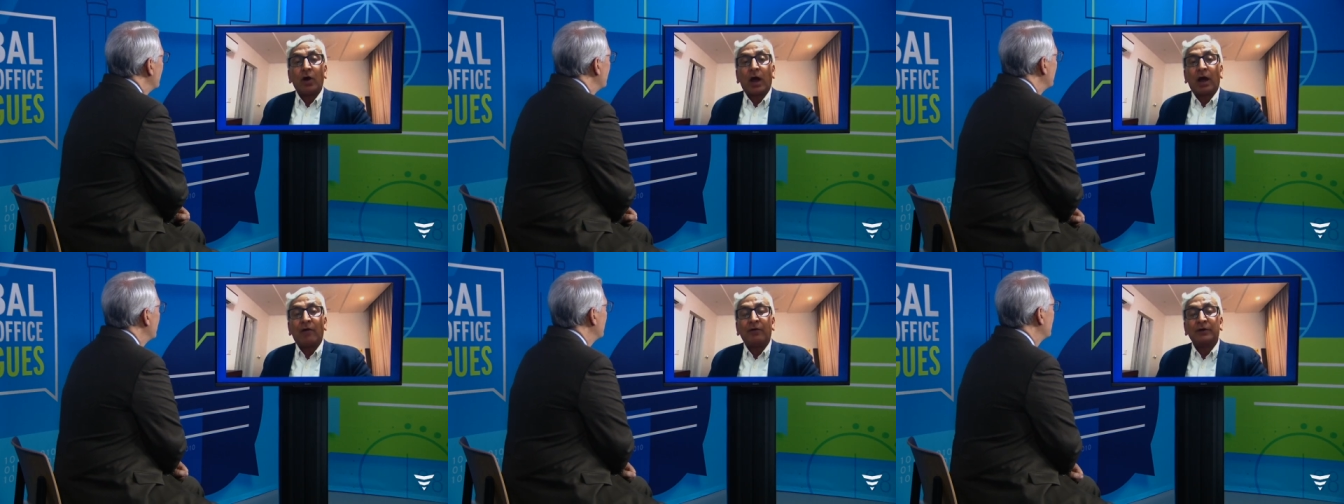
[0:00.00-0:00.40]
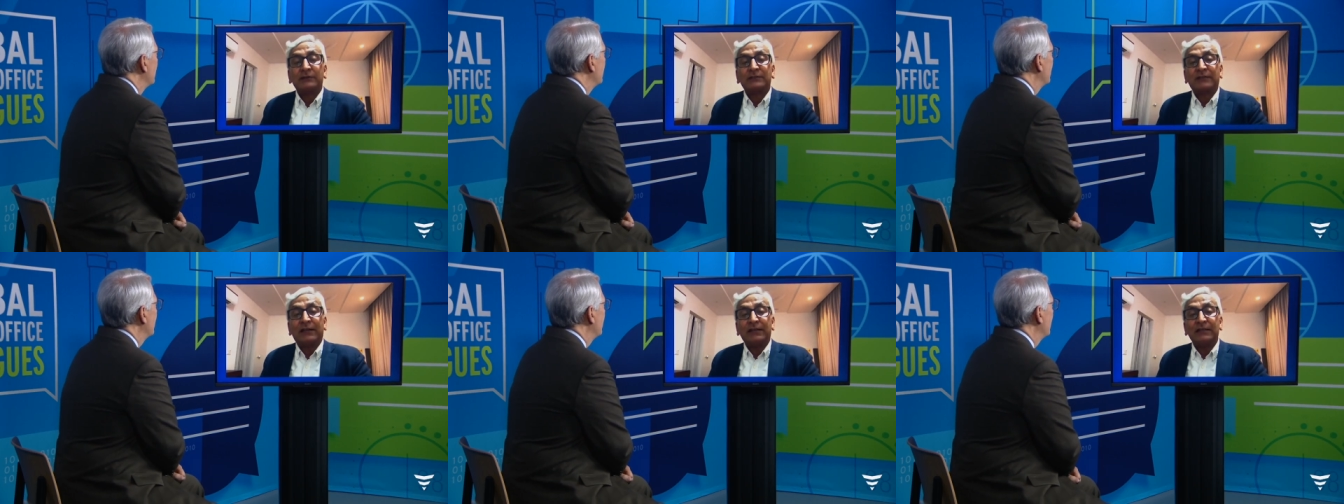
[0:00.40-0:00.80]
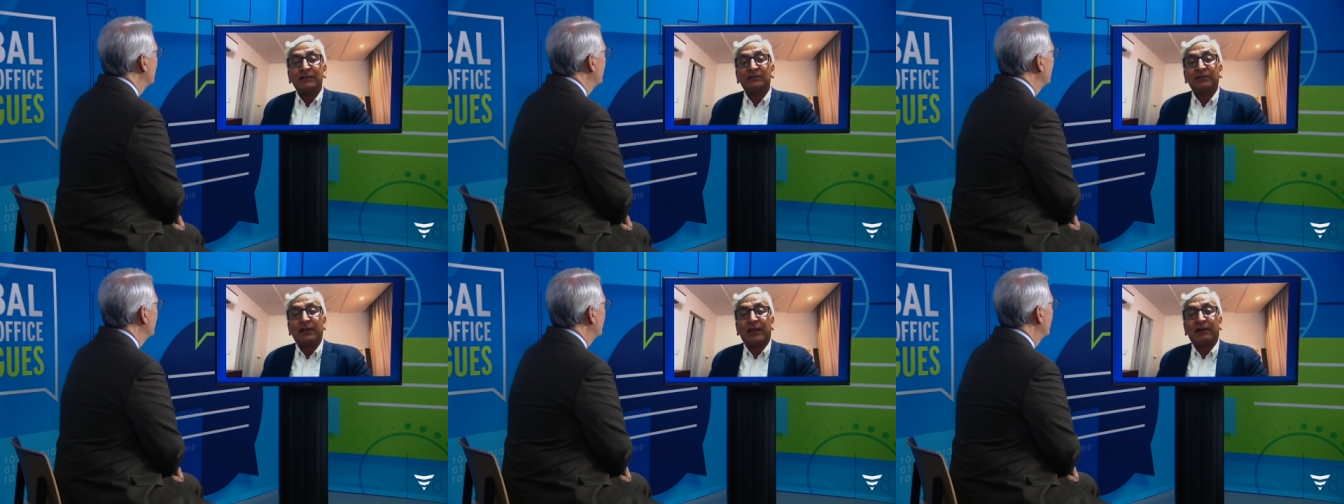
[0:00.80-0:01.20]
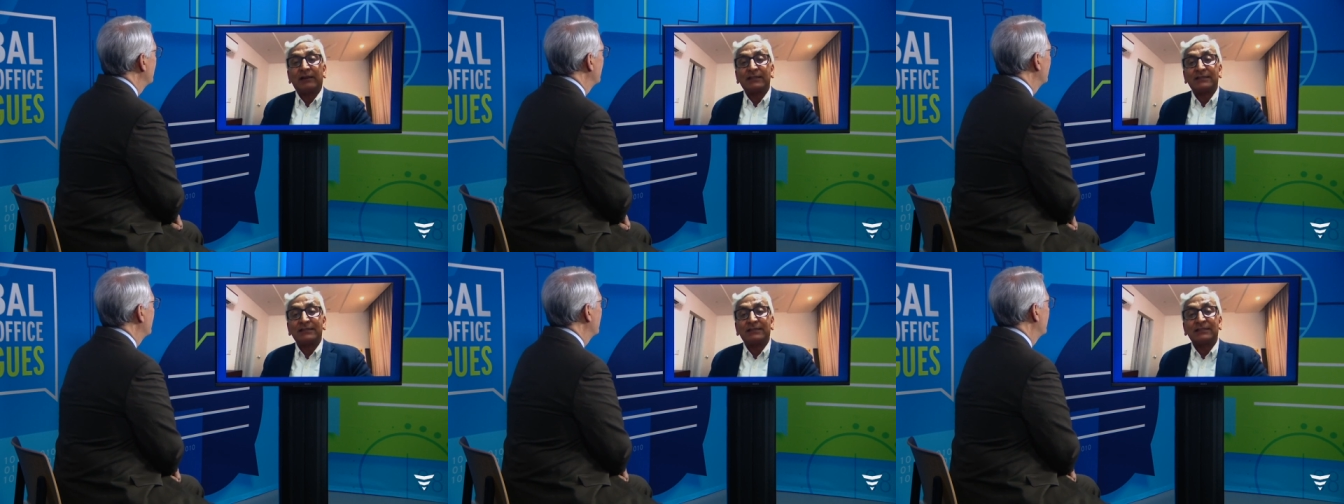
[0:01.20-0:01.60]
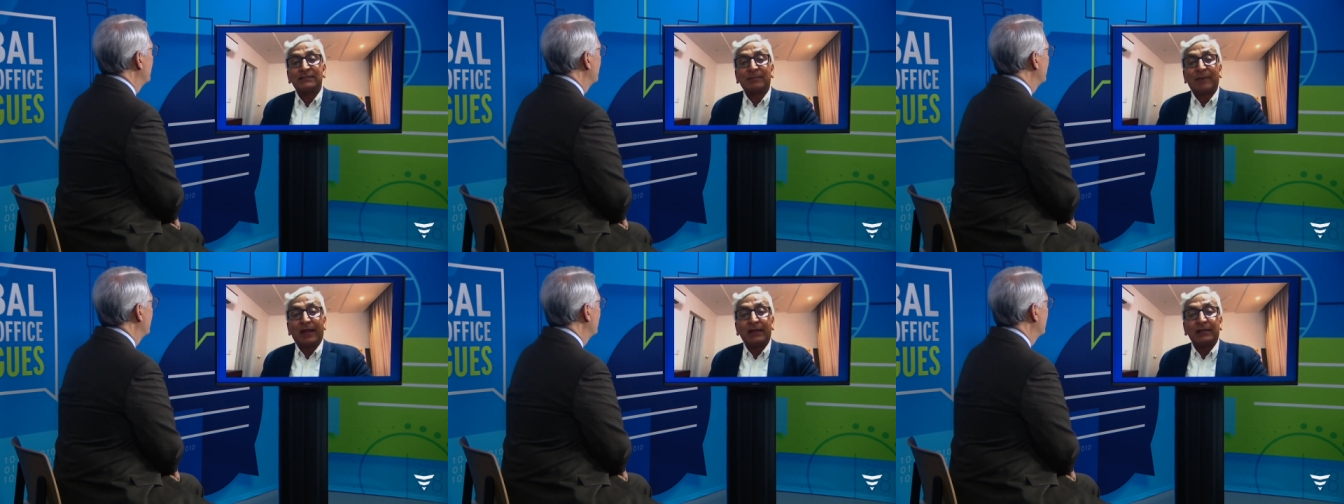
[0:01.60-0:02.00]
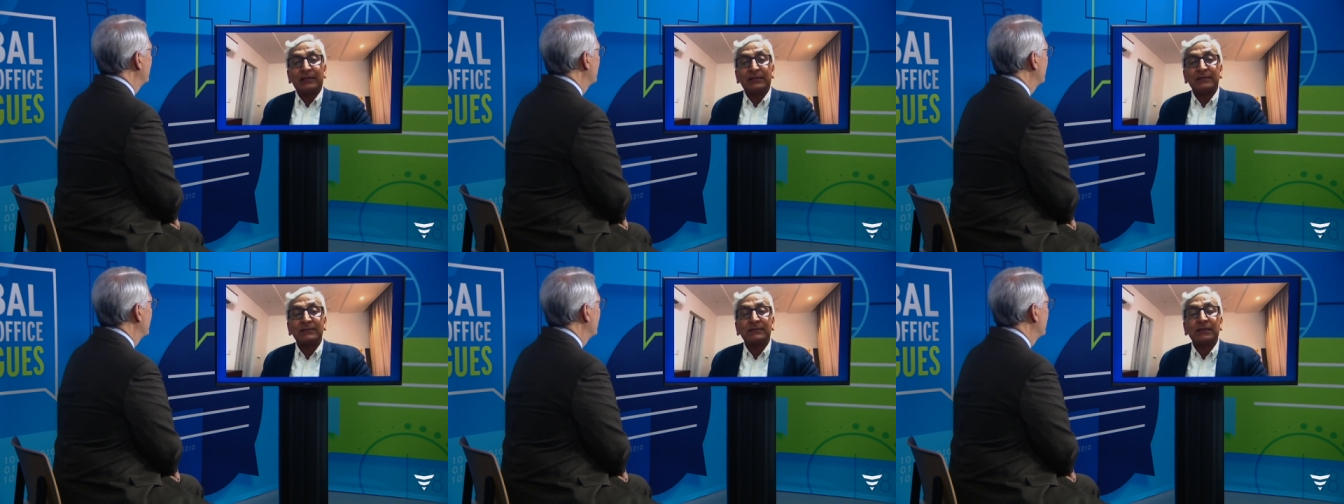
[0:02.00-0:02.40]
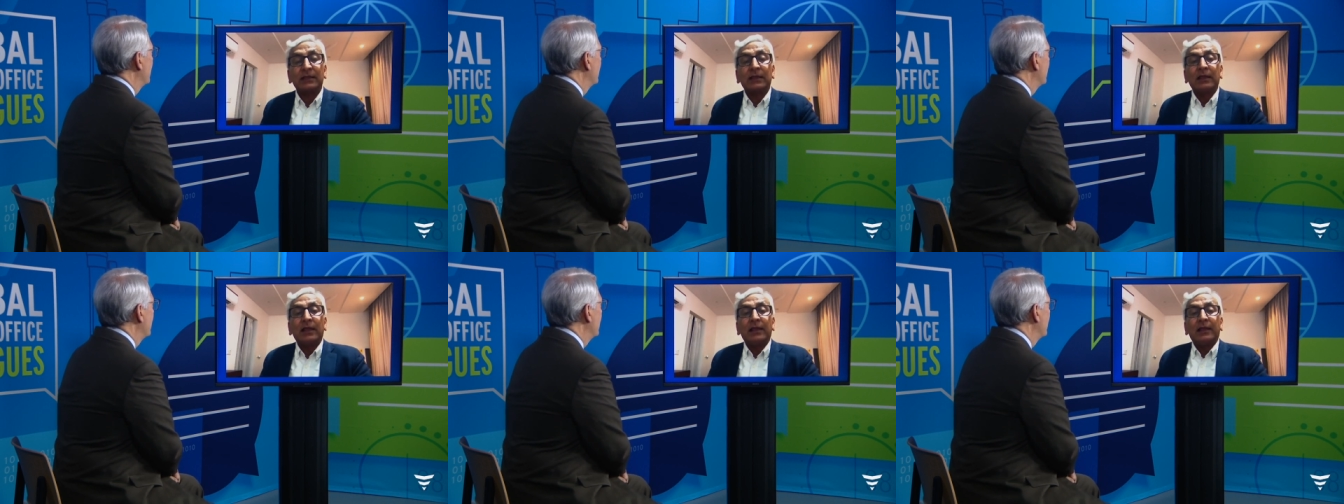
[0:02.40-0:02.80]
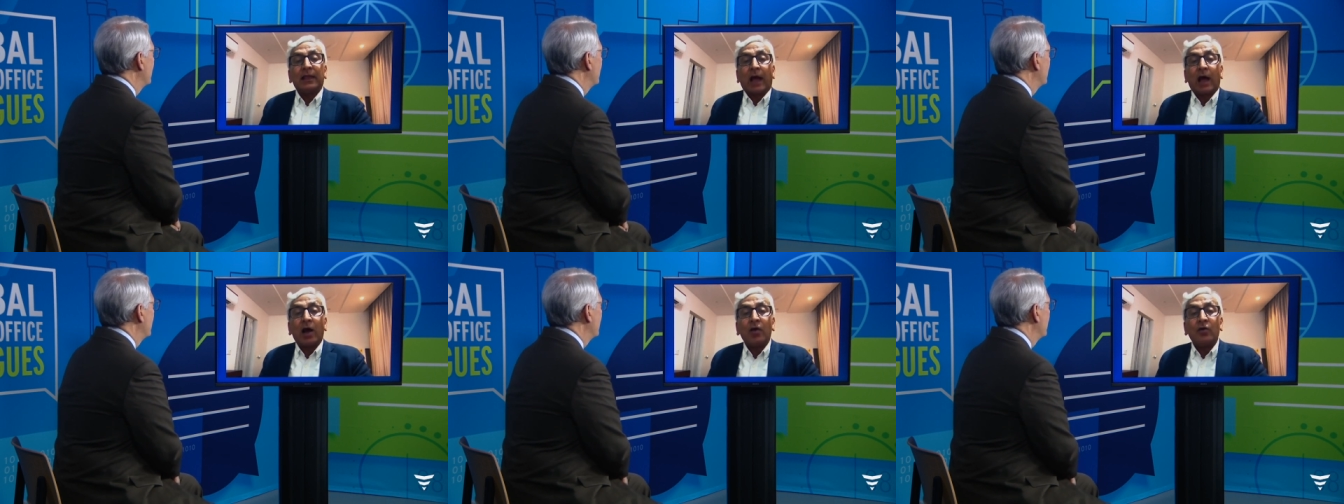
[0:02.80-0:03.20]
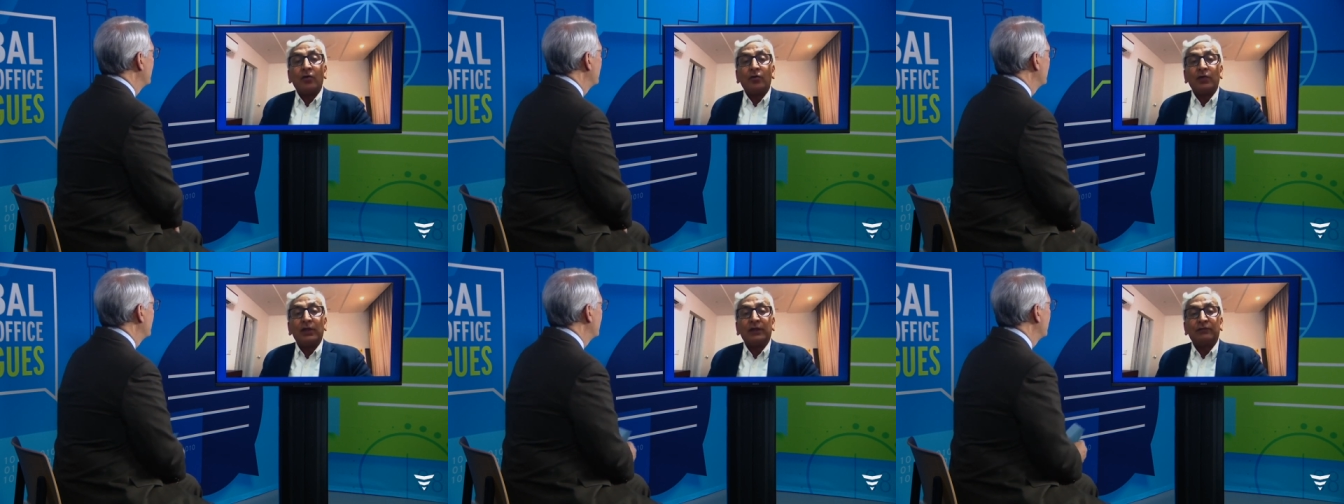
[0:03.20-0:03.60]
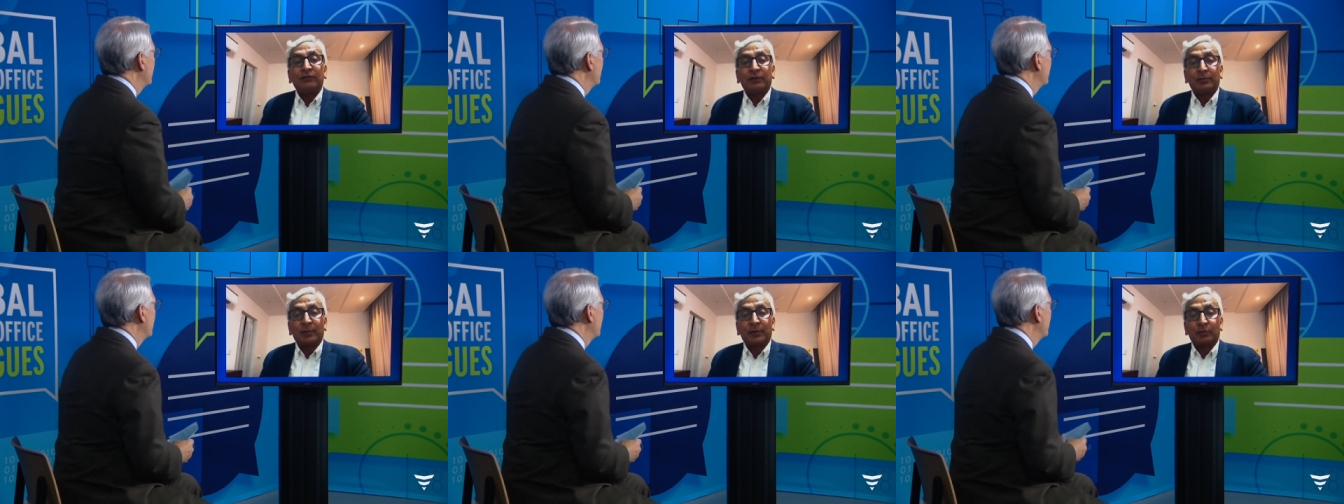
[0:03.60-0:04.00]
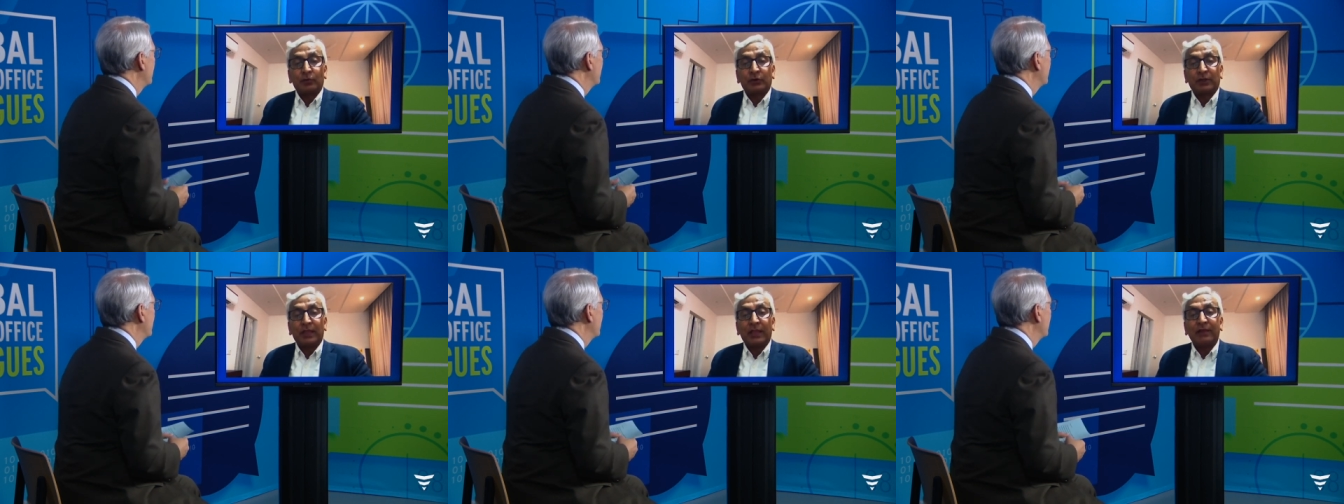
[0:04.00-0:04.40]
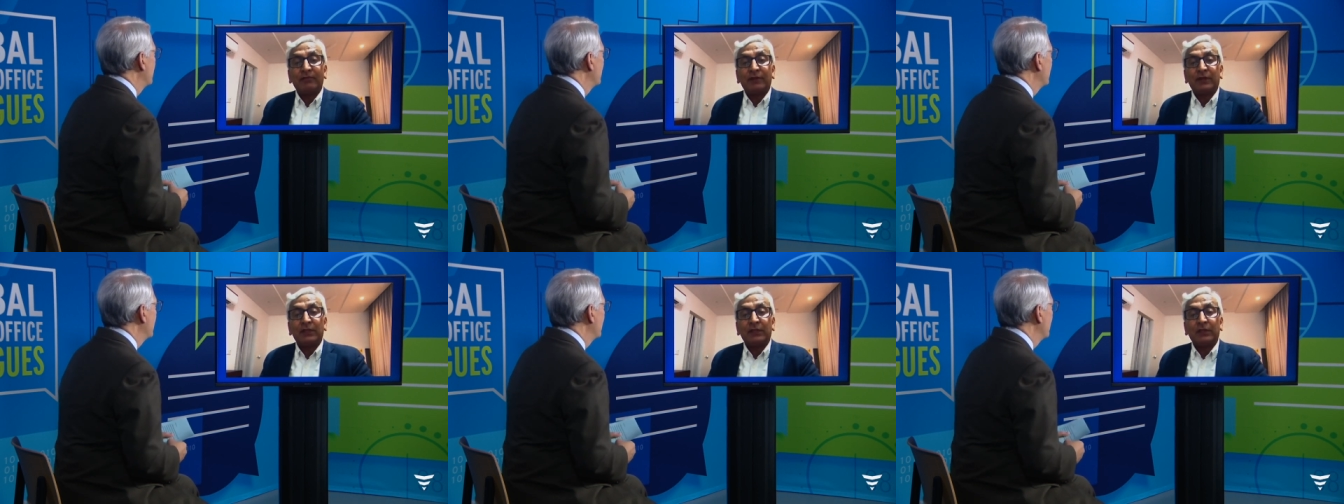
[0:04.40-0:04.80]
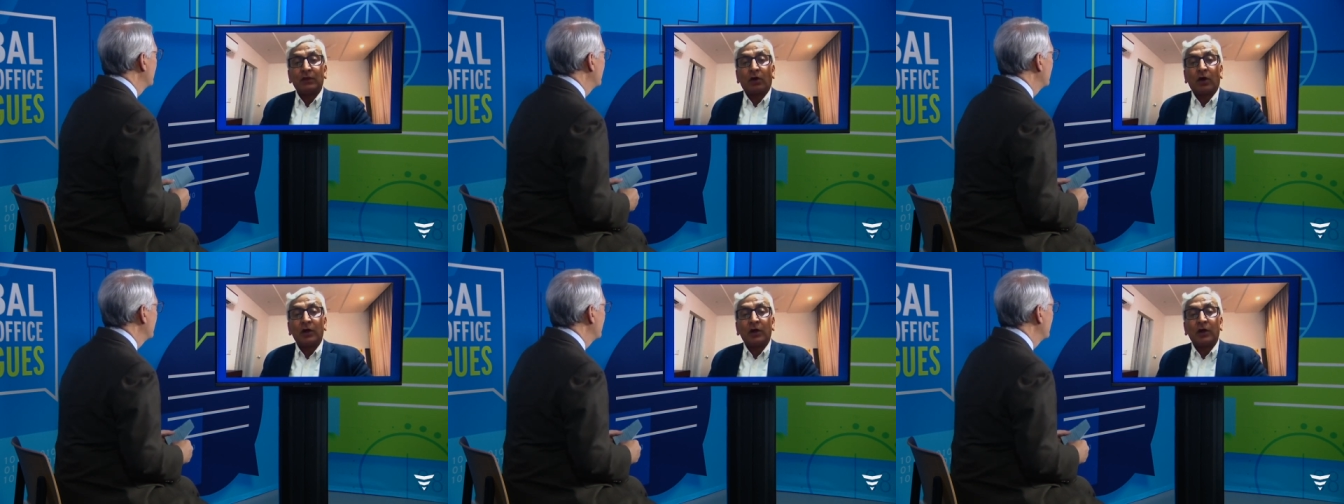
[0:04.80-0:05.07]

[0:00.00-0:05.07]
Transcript: our studies will address disparities, how it will promote equity or